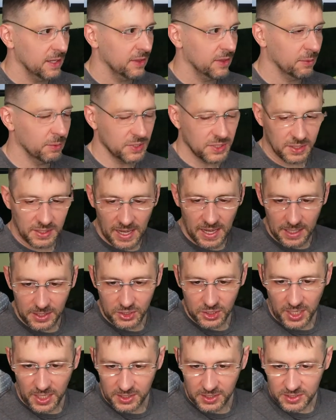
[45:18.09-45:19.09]
There was a lot of
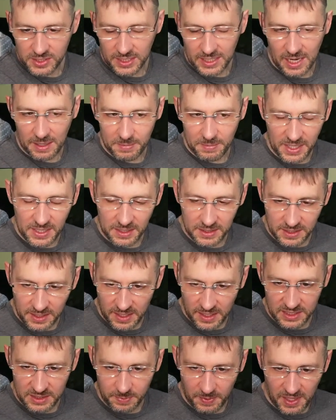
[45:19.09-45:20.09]
changes that got made on the
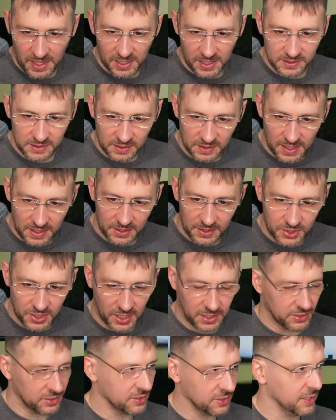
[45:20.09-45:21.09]
Xbox and a lot of
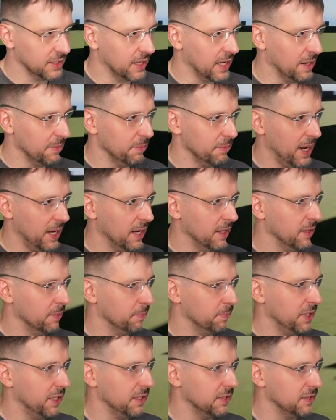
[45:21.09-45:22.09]
changes that got made on the
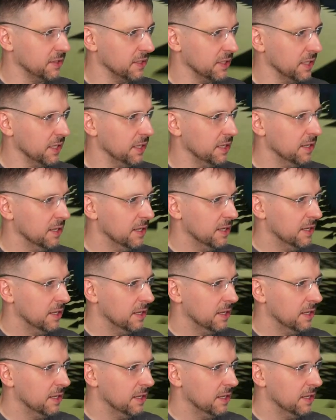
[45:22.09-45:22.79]
PC.